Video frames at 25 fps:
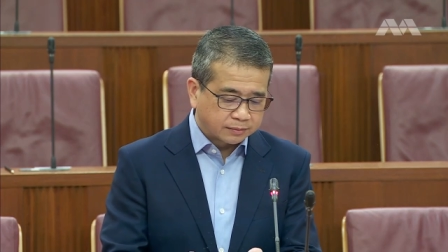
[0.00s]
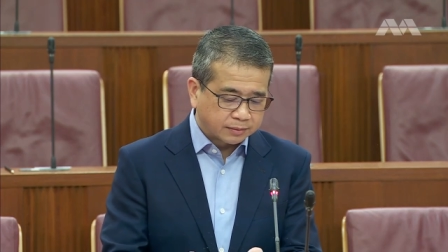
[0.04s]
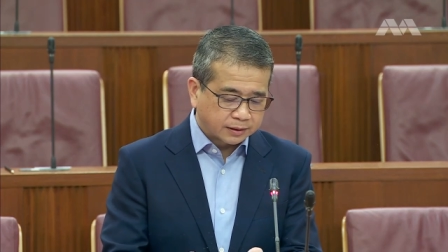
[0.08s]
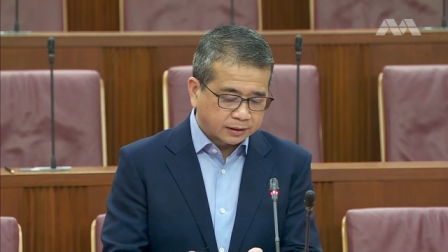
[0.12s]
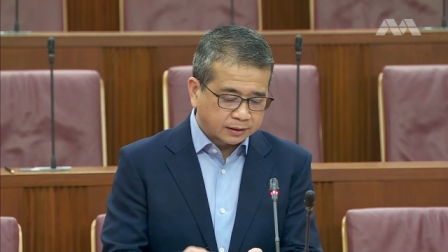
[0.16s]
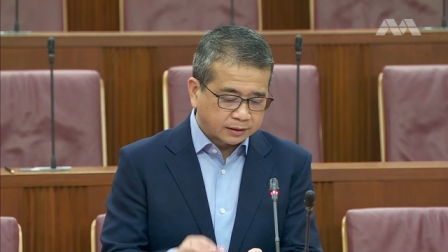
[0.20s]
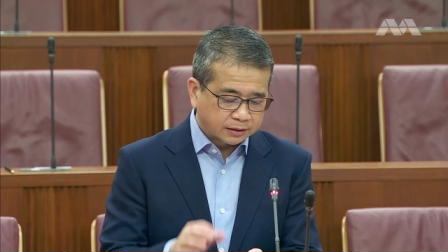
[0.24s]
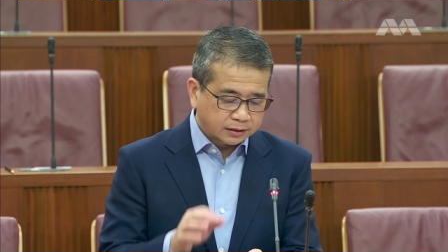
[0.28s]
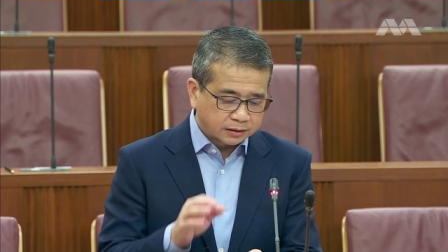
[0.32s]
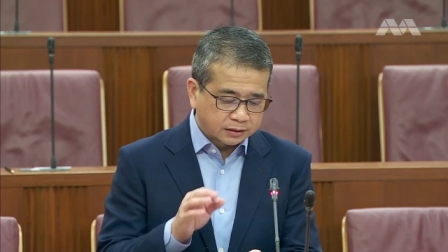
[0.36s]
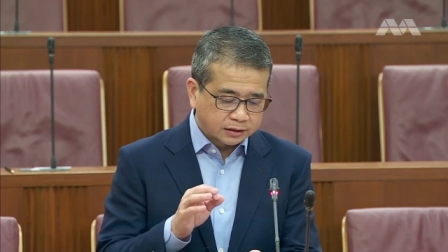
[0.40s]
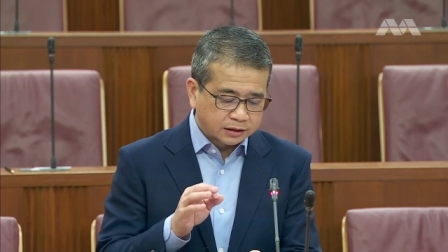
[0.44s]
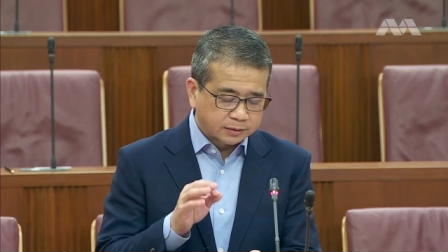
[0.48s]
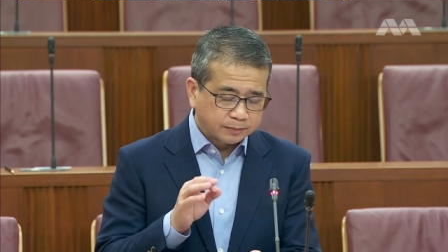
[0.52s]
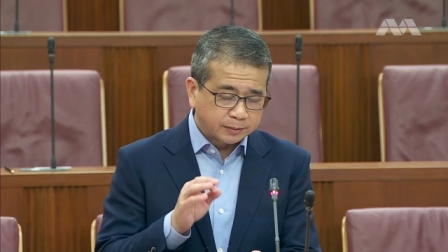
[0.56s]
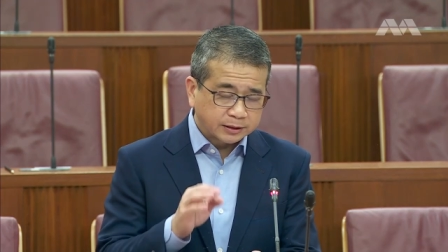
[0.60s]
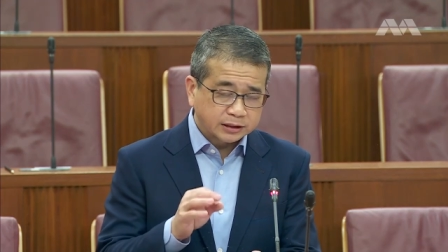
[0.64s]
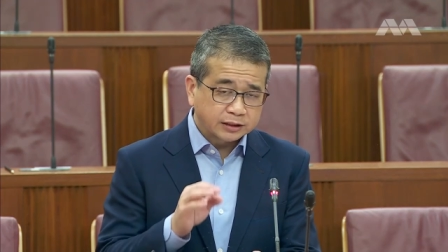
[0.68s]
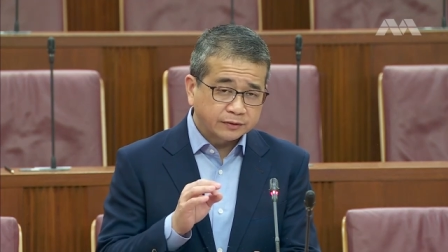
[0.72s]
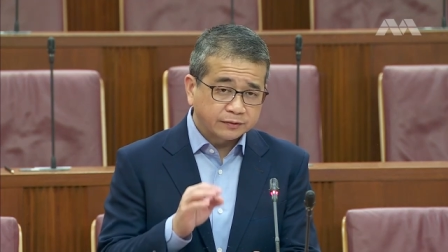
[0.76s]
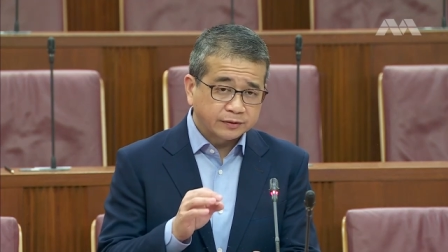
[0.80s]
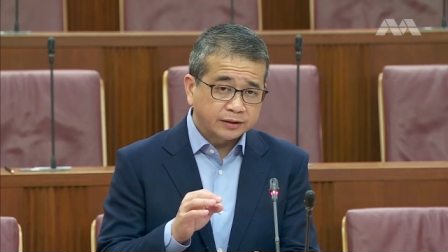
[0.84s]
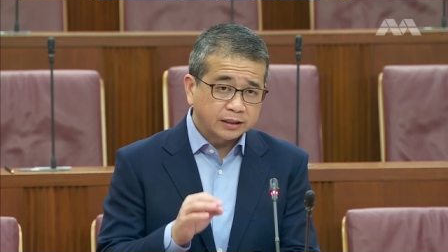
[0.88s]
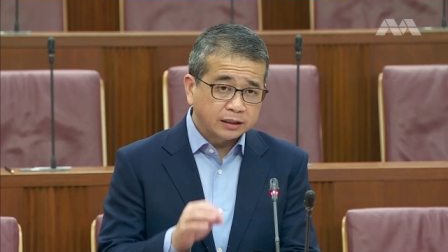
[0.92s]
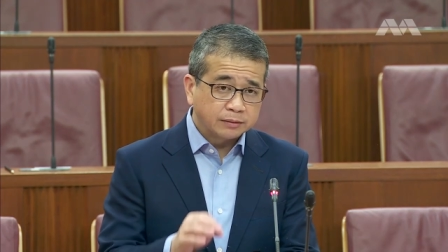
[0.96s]
But
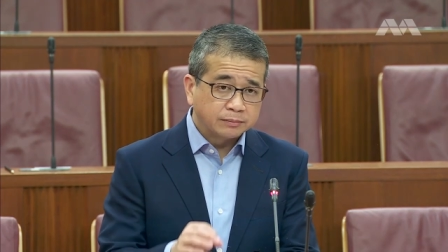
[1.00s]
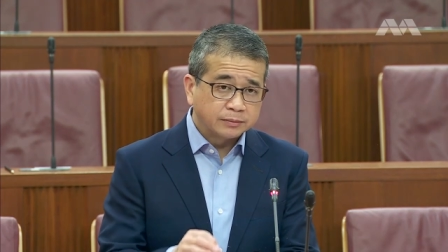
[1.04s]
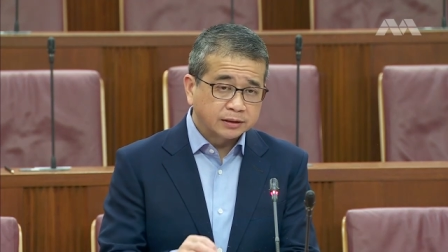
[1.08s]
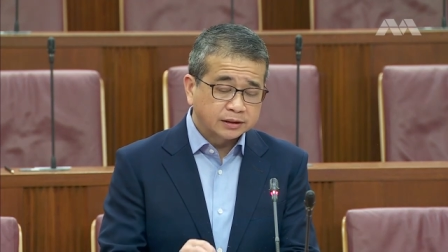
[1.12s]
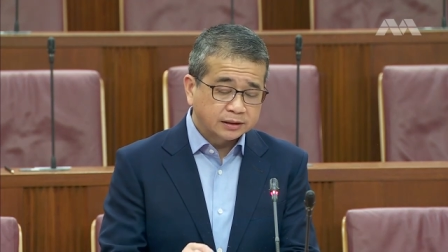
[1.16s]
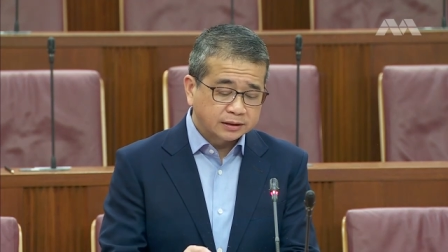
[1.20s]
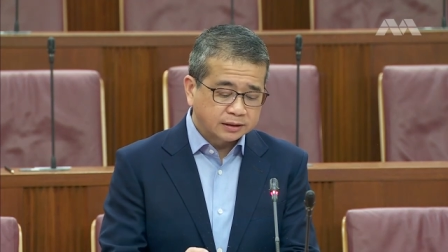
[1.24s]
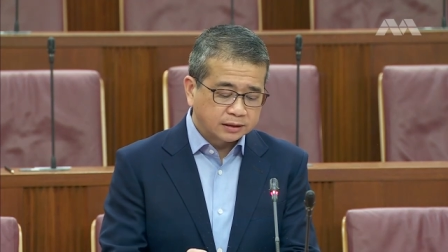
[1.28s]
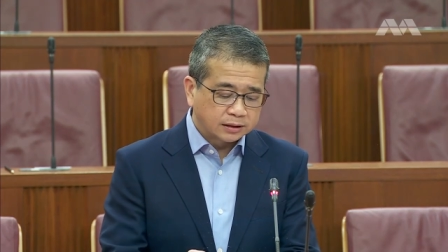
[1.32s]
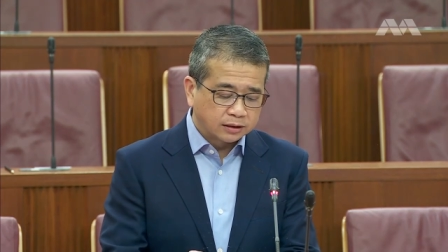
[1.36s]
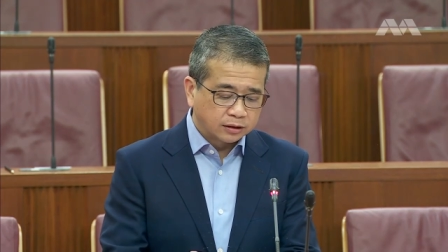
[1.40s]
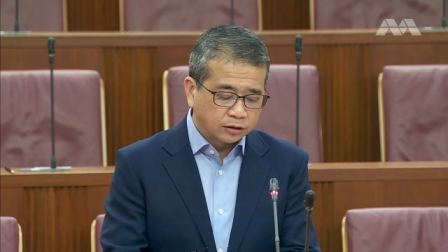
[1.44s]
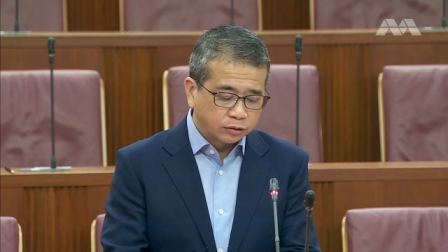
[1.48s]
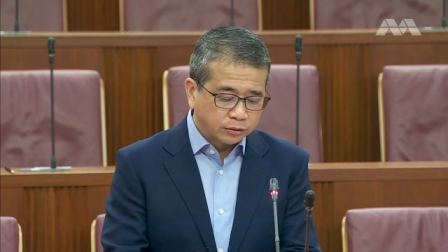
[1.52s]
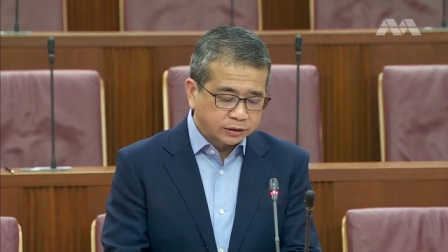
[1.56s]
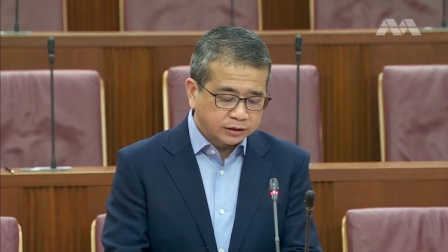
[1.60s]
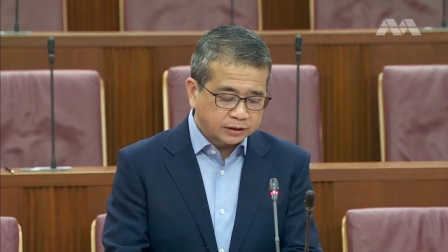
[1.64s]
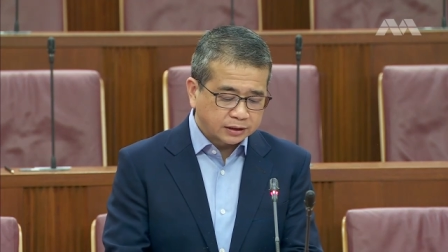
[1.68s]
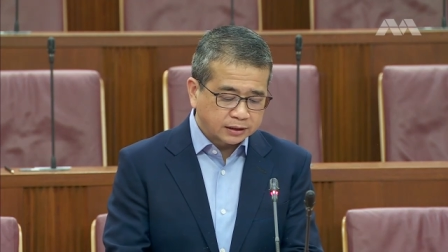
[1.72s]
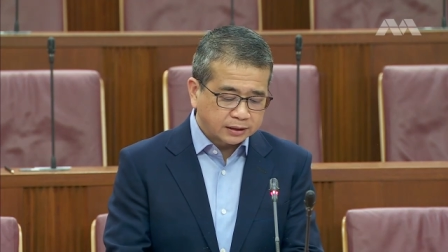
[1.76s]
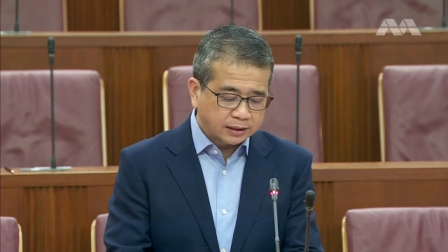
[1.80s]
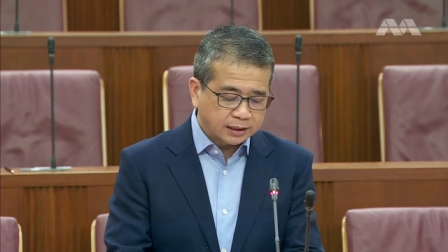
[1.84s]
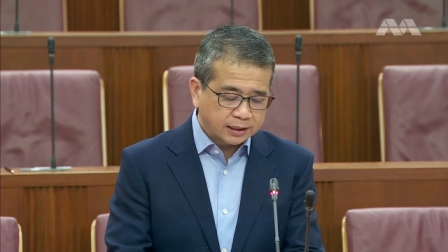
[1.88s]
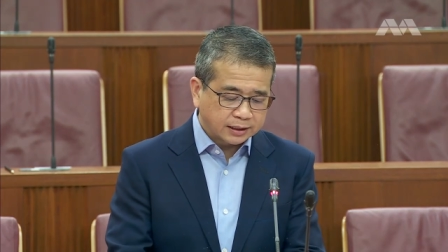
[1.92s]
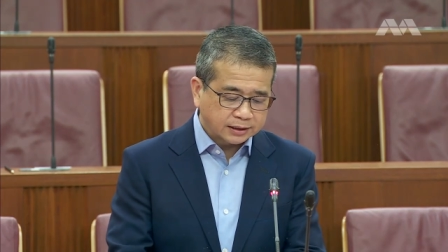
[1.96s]
specifically, Mr. Louis
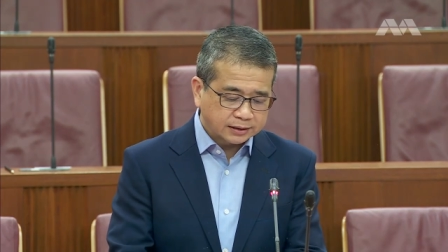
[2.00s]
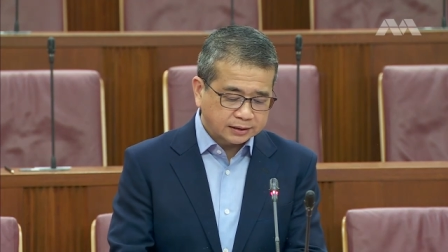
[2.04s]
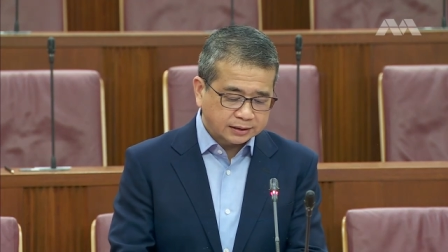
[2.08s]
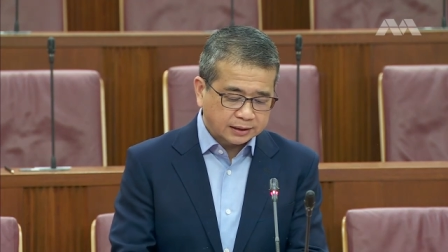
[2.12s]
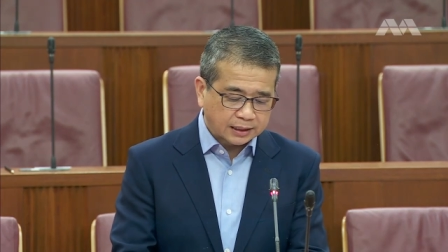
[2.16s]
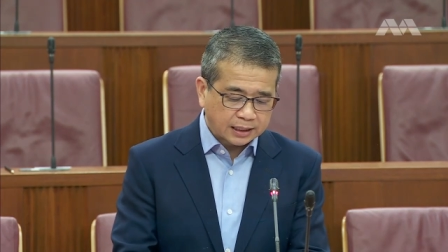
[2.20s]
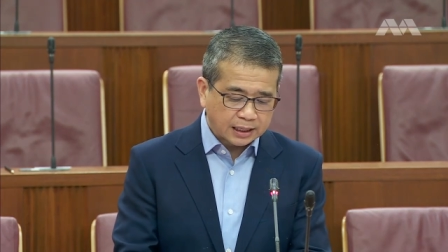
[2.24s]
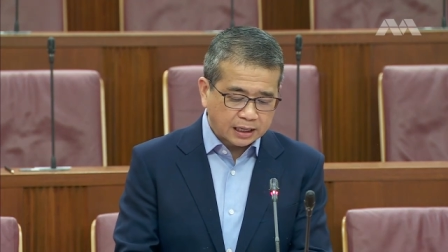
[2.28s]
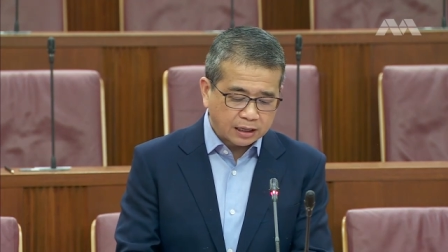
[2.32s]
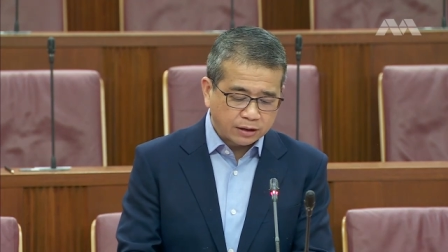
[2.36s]
Ng asked